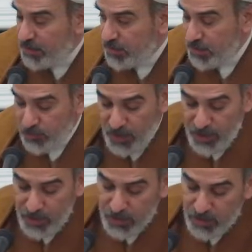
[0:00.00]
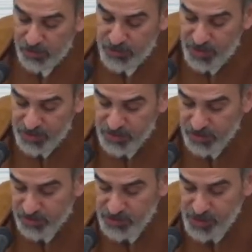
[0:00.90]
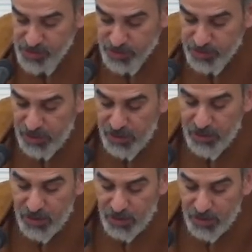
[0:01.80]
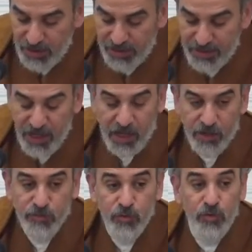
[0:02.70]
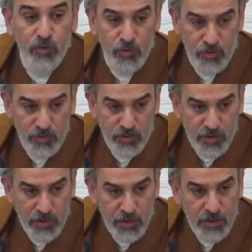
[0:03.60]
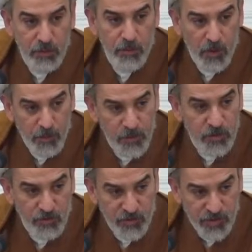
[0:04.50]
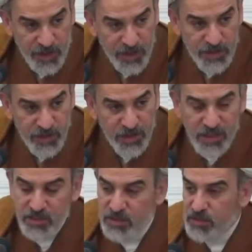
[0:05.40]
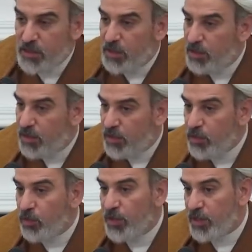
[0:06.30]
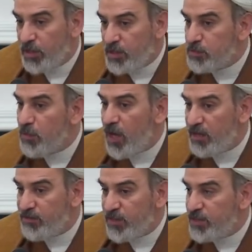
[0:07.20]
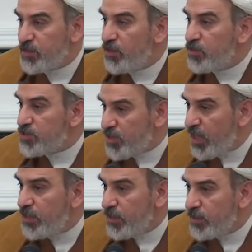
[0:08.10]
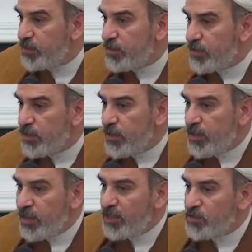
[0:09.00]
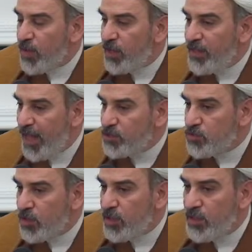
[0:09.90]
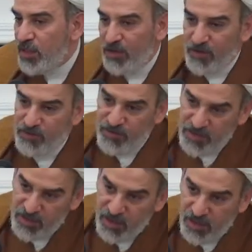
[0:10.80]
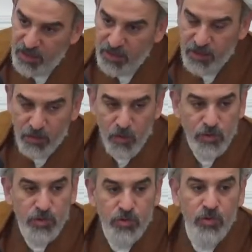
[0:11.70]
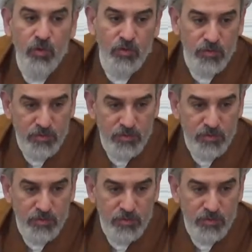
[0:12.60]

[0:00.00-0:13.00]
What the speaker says: Allah, why Allah created the creation, illa liyarifuhu. The purpose of creation is knowing, is ma'rifat, is understanding. That's why naturally our fitra wants to know.